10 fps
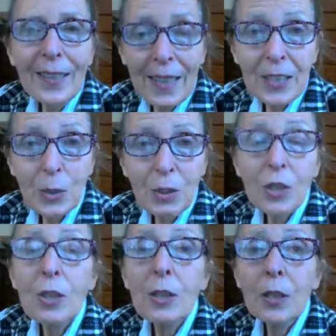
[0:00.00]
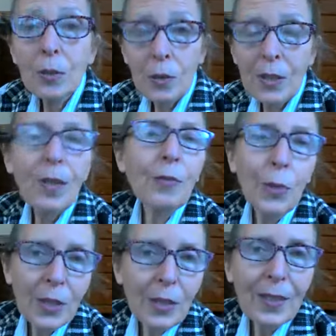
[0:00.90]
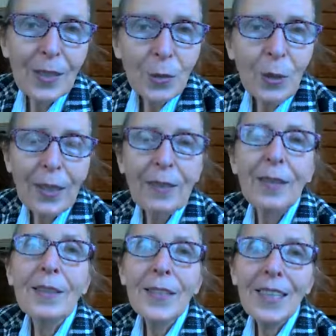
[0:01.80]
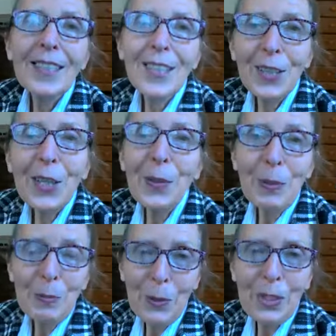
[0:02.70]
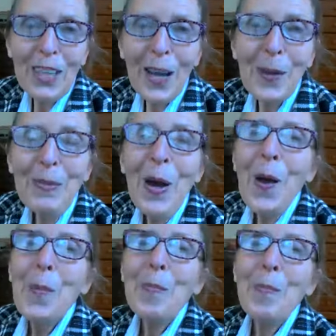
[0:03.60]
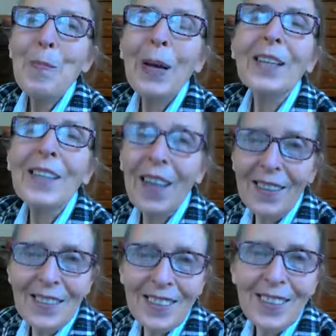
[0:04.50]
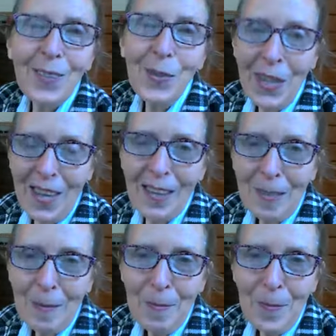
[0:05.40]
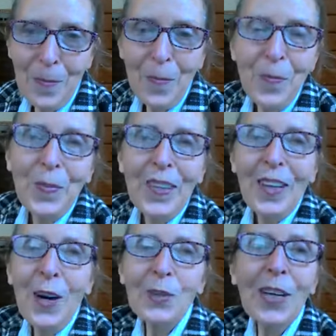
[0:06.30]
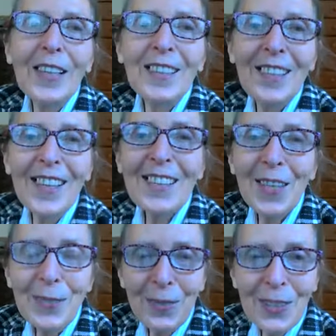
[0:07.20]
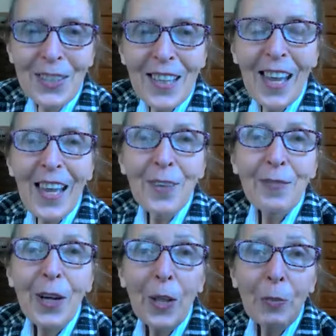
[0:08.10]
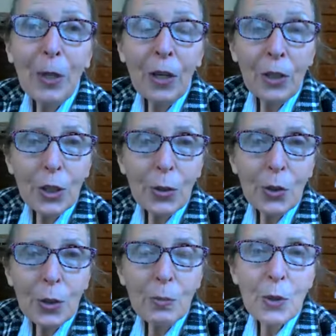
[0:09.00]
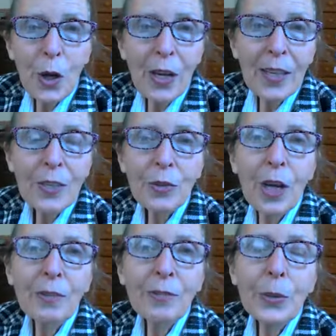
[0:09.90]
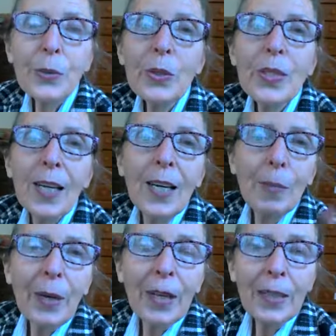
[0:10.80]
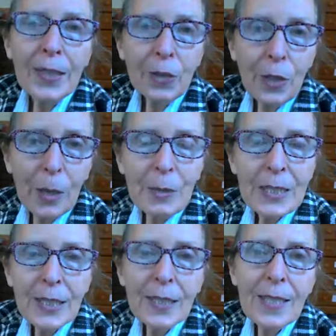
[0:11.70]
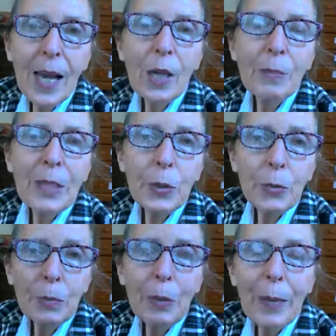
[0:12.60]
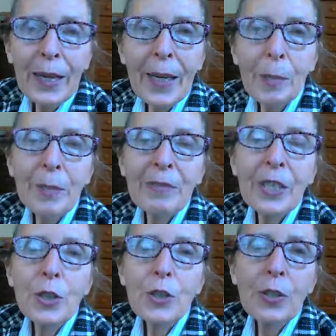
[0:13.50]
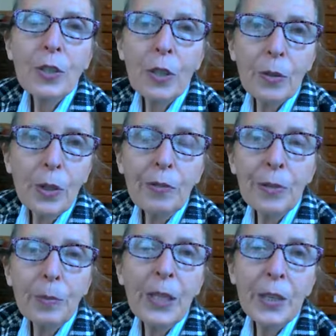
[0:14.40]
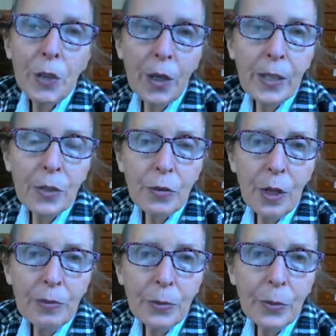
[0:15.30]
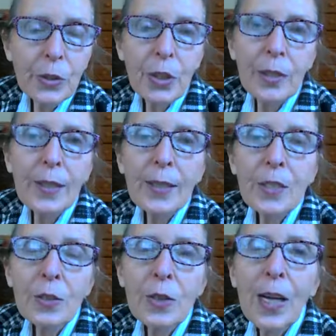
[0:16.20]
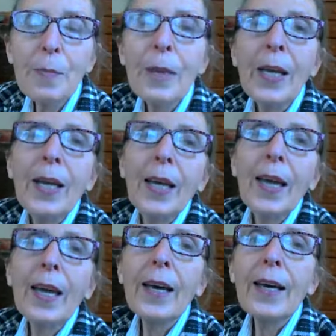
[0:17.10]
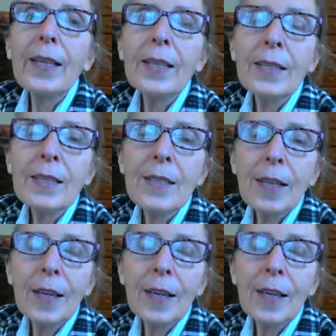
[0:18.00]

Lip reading: a light switch, literally. Of course, not as quickly. It takes a little bit more time, but yes, you can. All right, that's it for today. Follow me on YouTube, Johanna's Raw Foods. My Instagram is still down, but it will be back up eventually, so look for me at Johanna's Raw Foods on Instagram. And